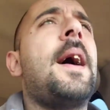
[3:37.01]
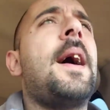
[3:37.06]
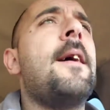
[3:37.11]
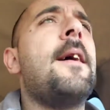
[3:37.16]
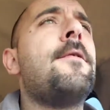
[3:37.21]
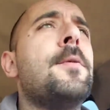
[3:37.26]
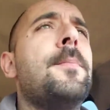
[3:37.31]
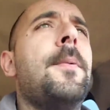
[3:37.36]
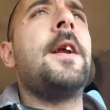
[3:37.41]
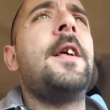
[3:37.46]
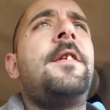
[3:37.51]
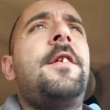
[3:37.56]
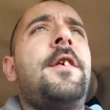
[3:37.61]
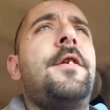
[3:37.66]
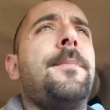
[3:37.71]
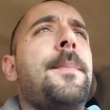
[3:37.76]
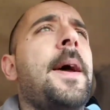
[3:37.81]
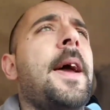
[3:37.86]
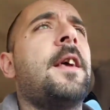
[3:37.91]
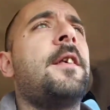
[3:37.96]
Everybody's
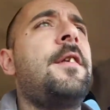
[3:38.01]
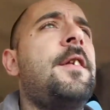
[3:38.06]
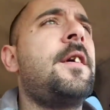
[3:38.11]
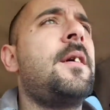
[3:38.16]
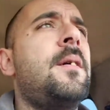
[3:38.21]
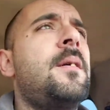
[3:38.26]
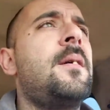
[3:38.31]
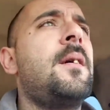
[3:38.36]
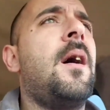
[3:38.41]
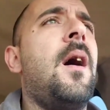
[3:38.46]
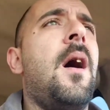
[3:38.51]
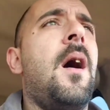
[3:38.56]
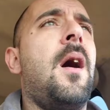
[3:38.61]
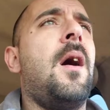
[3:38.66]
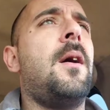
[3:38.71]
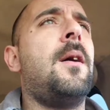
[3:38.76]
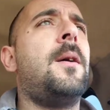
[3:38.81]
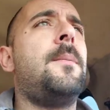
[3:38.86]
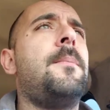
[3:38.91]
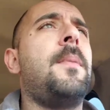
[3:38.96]
is mixed.
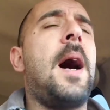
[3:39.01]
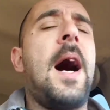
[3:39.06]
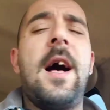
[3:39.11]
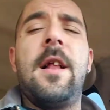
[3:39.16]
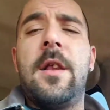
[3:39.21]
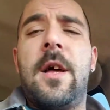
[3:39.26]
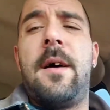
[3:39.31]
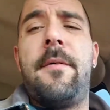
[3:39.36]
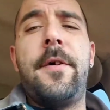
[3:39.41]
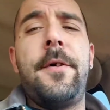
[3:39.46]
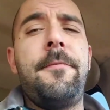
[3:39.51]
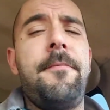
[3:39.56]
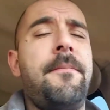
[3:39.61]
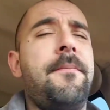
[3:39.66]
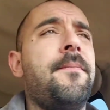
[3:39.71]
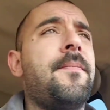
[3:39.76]
I love it,